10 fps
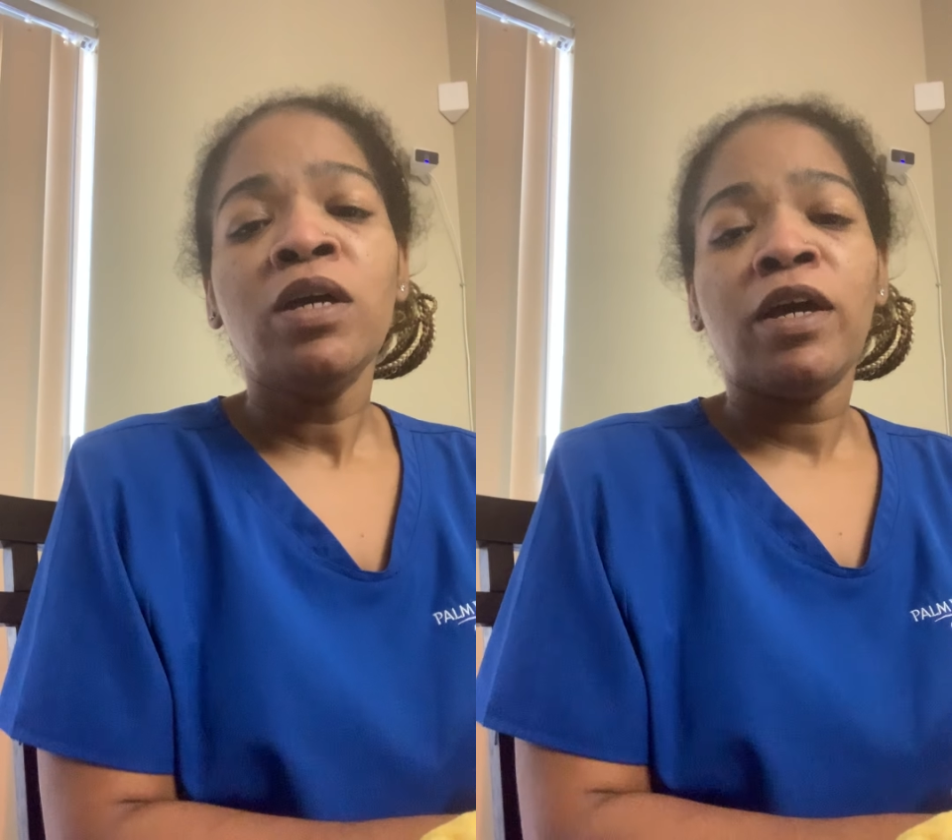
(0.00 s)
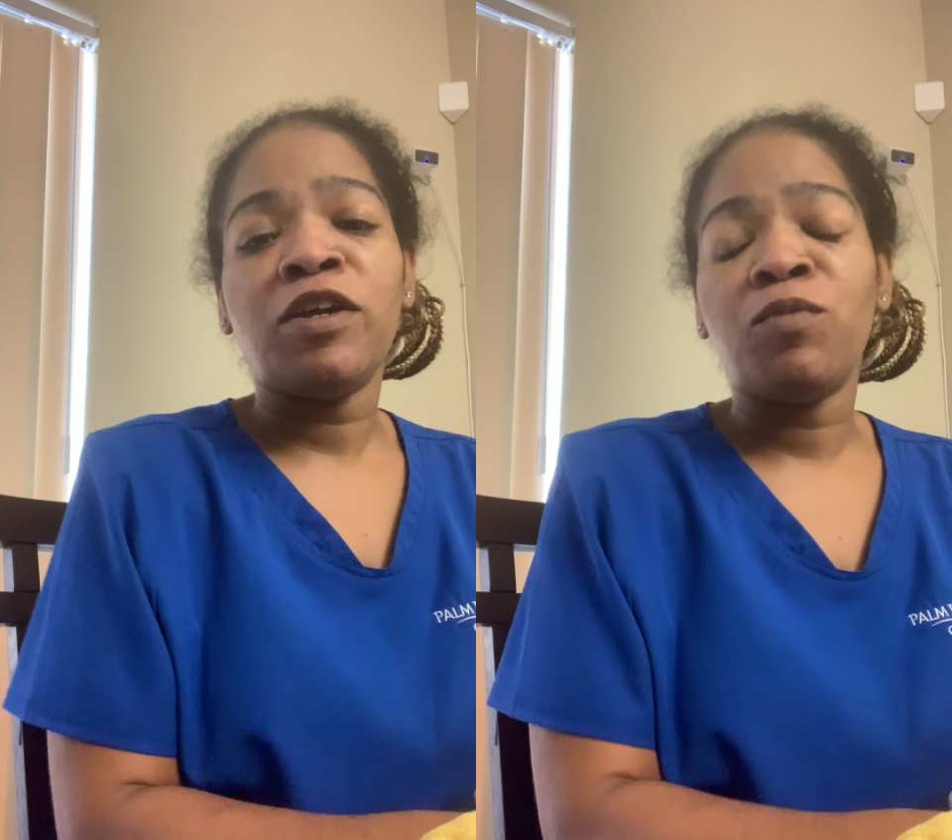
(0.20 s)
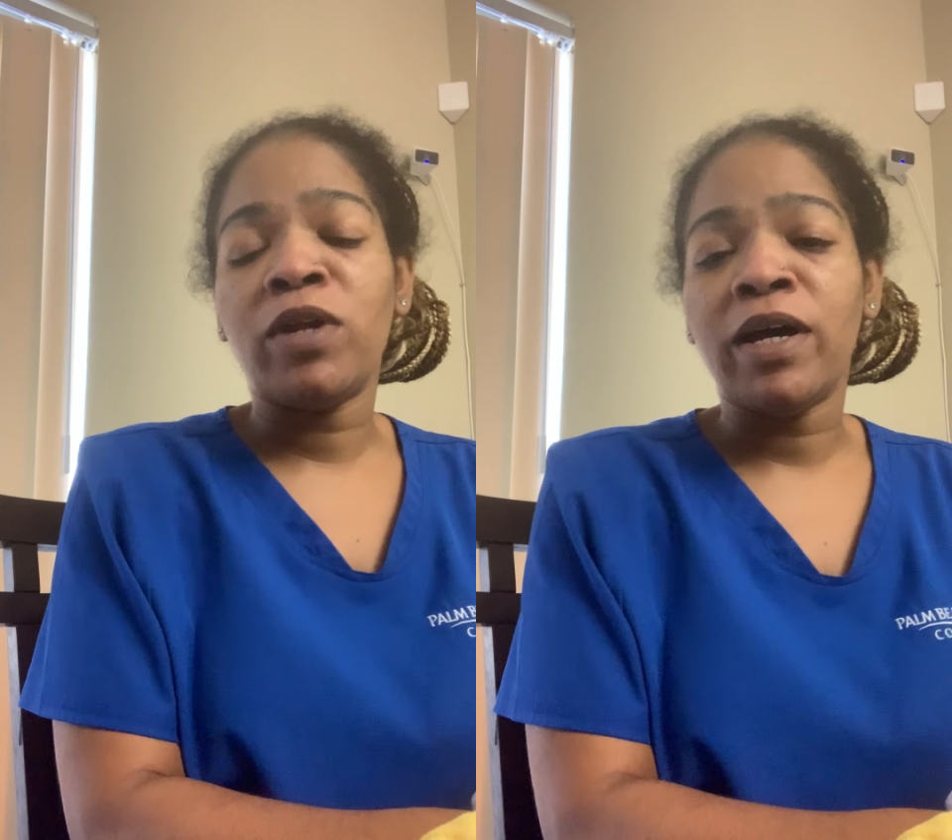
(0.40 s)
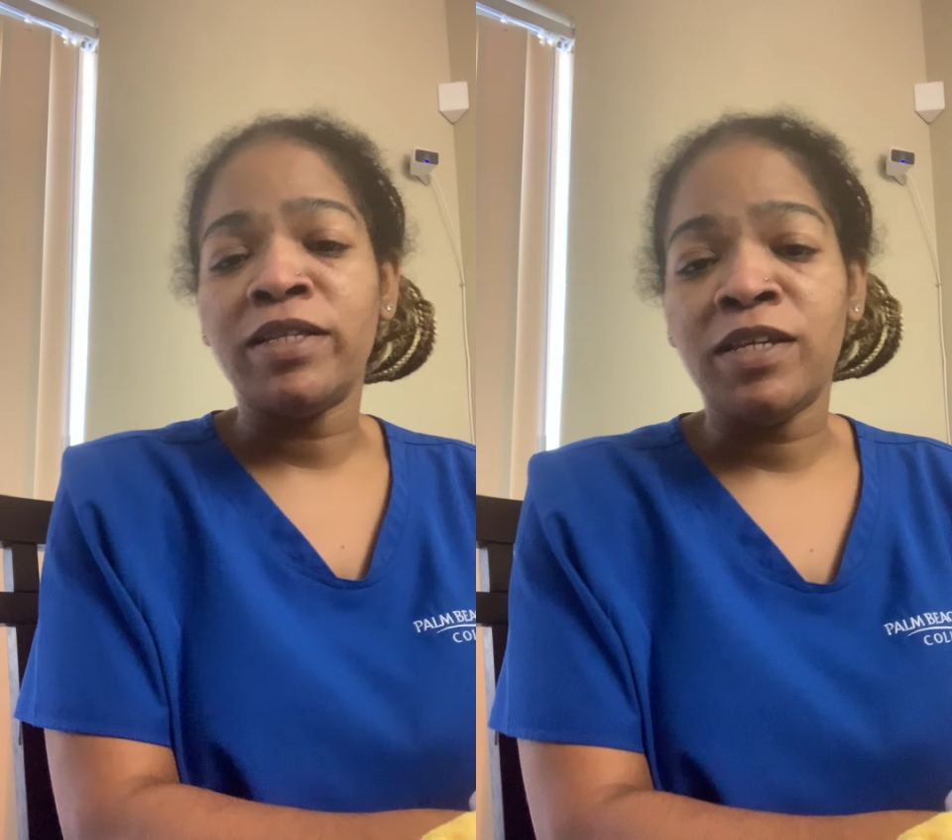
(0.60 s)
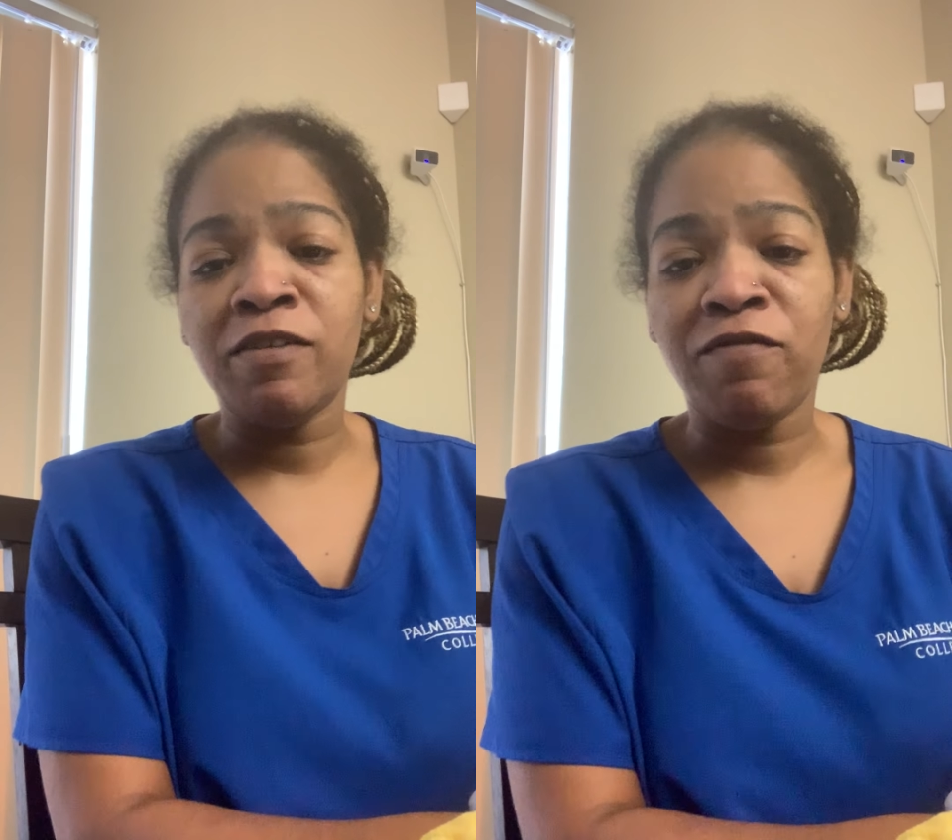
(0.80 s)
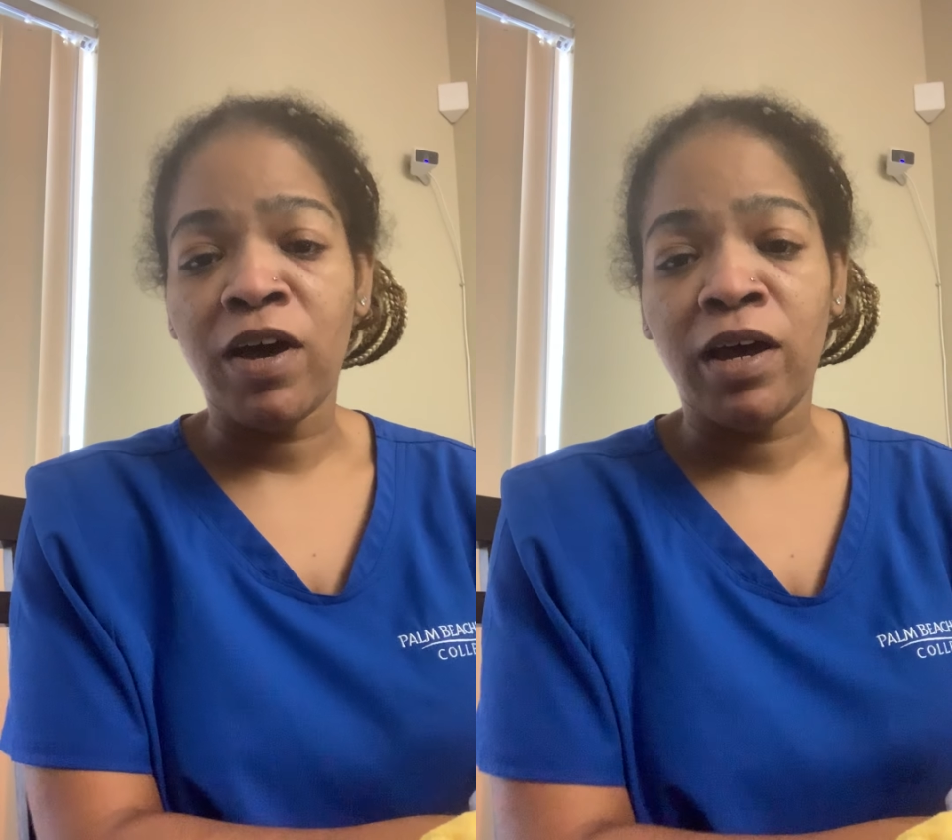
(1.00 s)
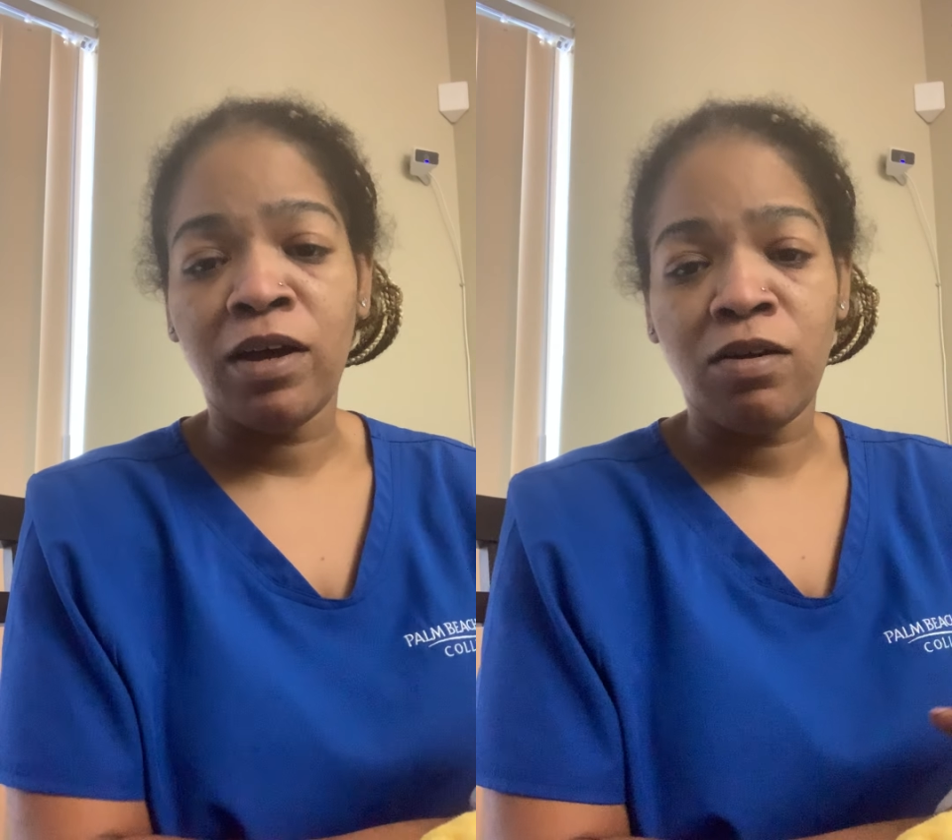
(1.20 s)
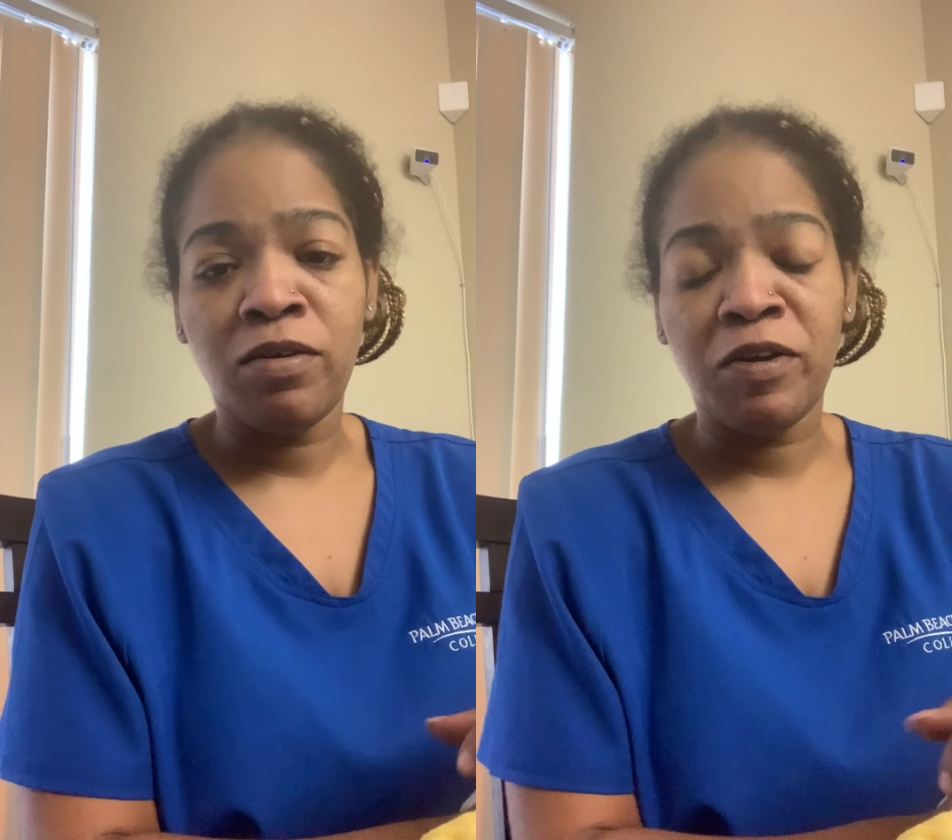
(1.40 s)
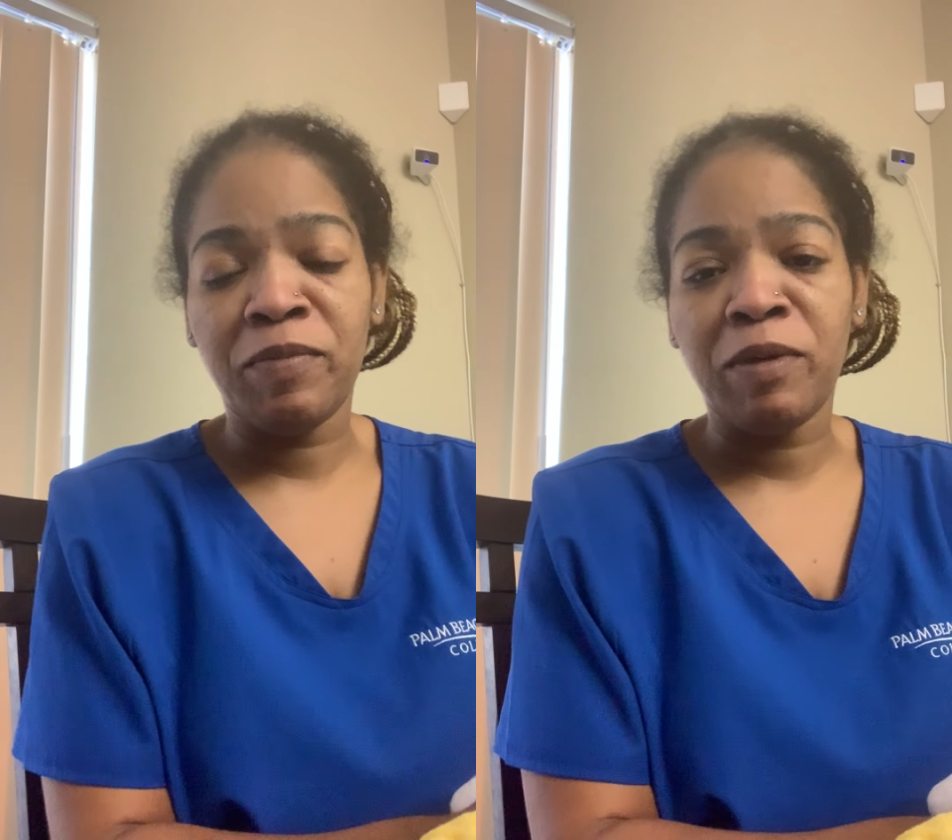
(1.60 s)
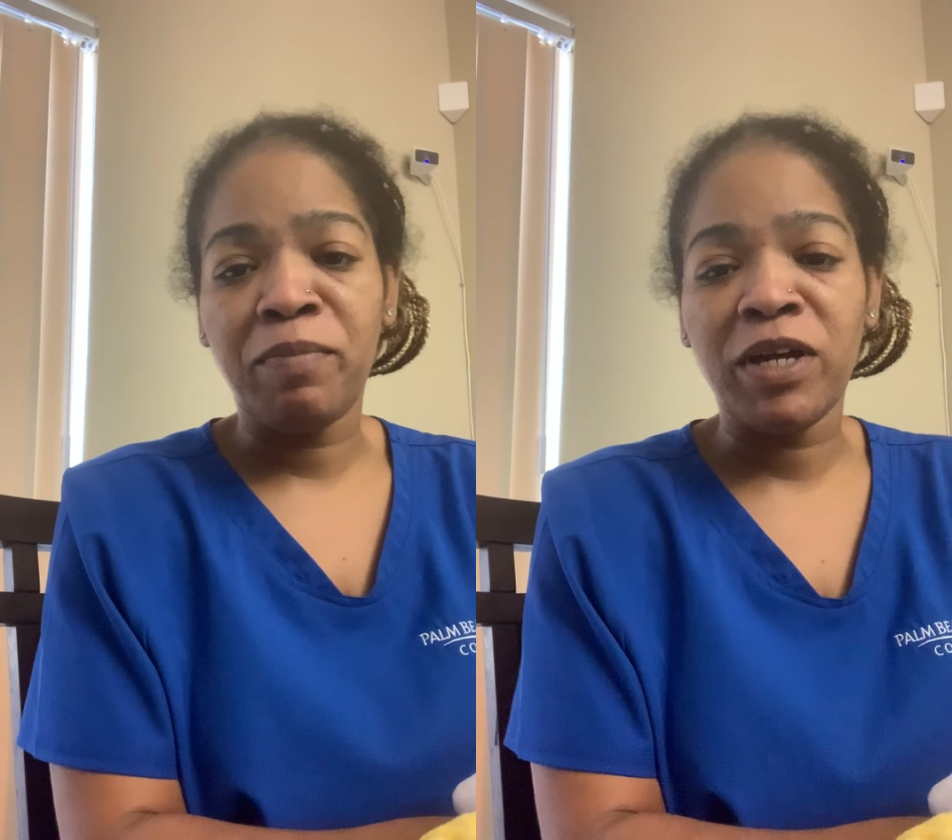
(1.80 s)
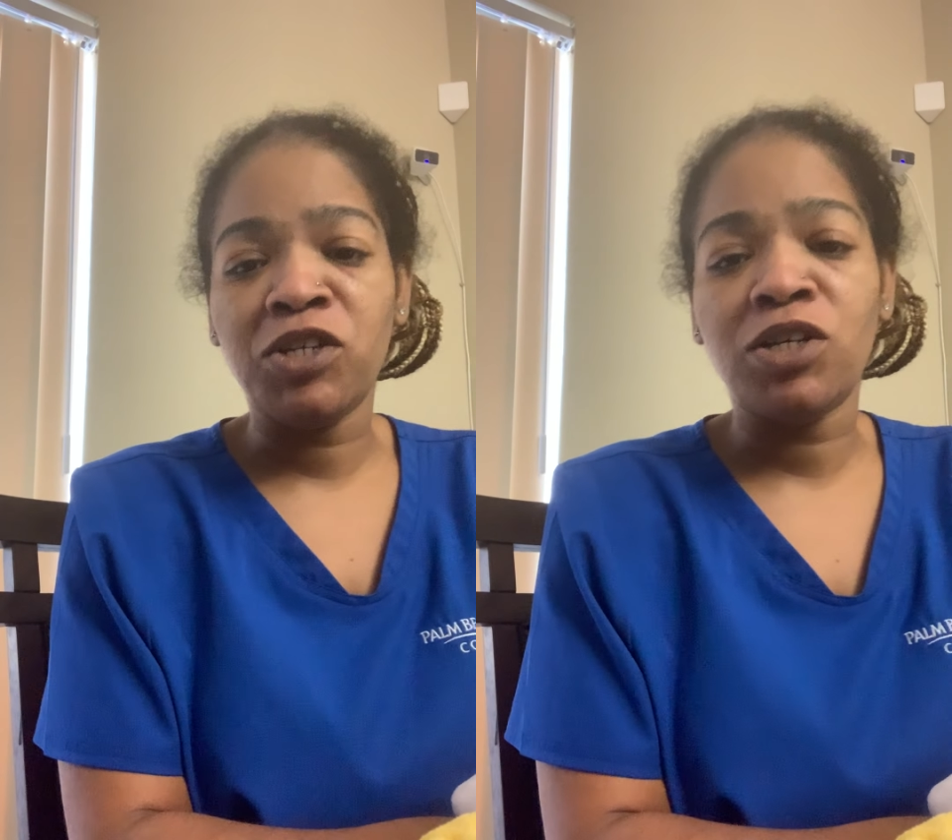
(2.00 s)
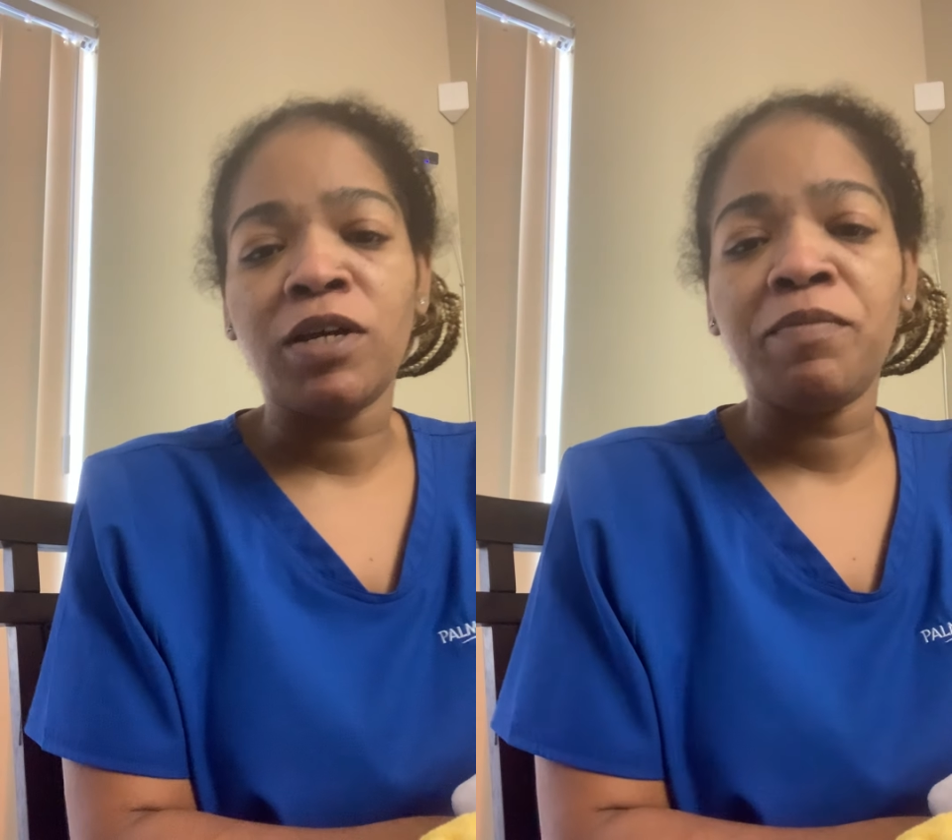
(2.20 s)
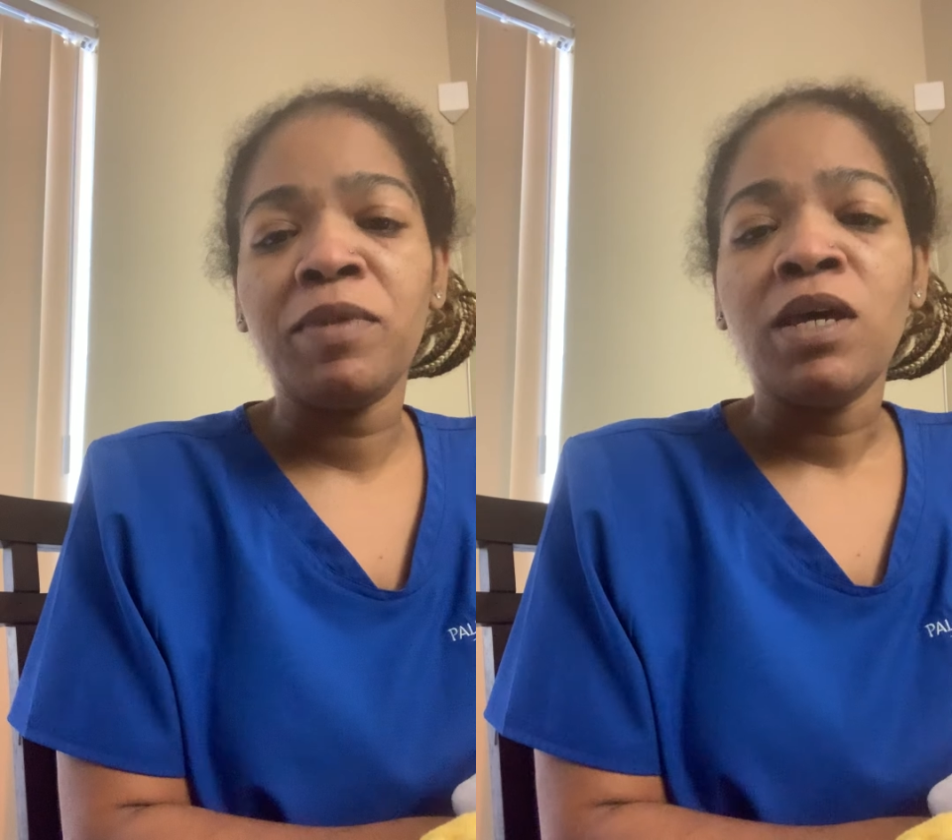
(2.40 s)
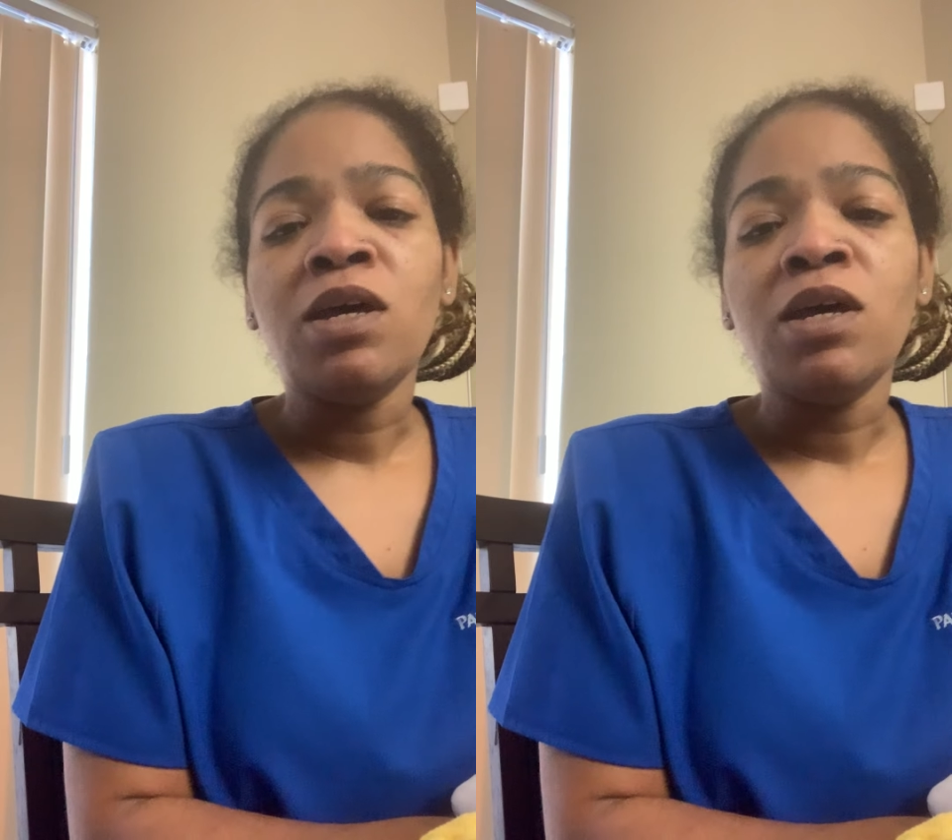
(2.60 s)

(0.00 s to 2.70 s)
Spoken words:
and you want to identify the patient.